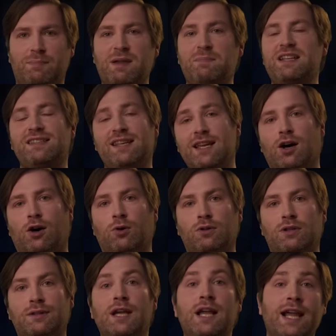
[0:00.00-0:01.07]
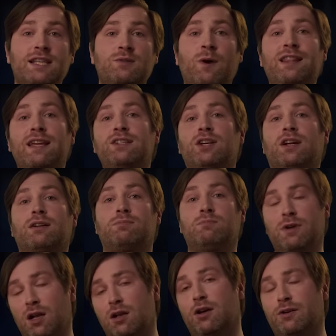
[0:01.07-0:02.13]
The B B C hole. It's where they
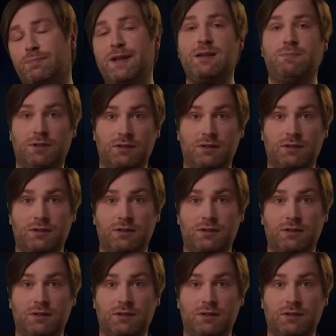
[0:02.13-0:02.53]
chuck a lot of